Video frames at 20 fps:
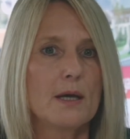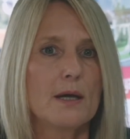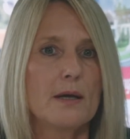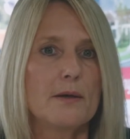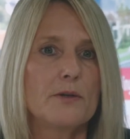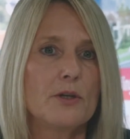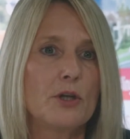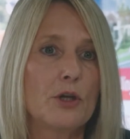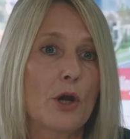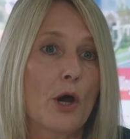
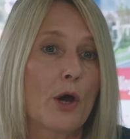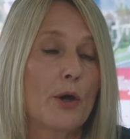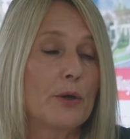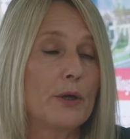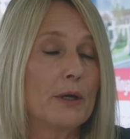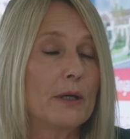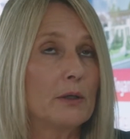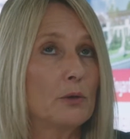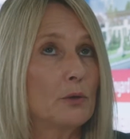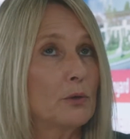you
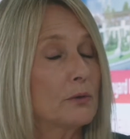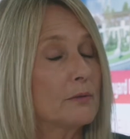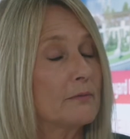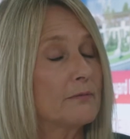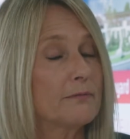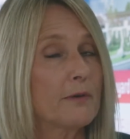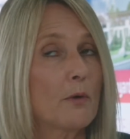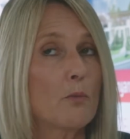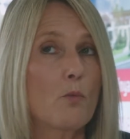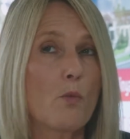know, look,
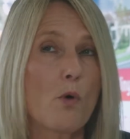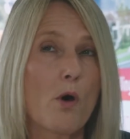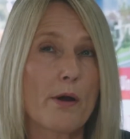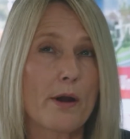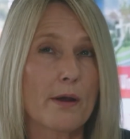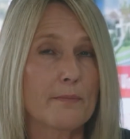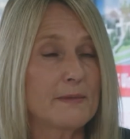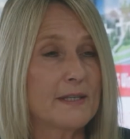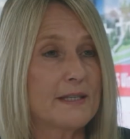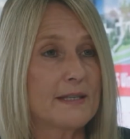from what
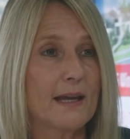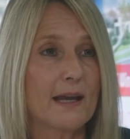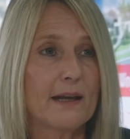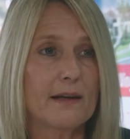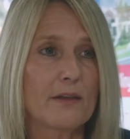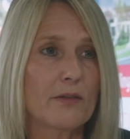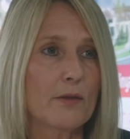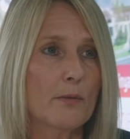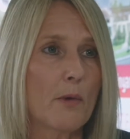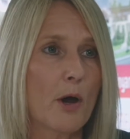I'm seeing
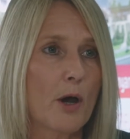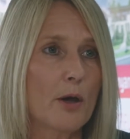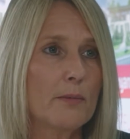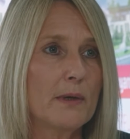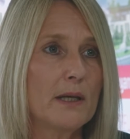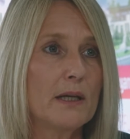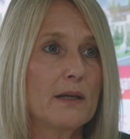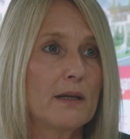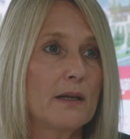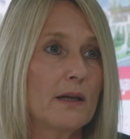at the
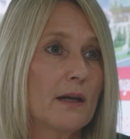moment,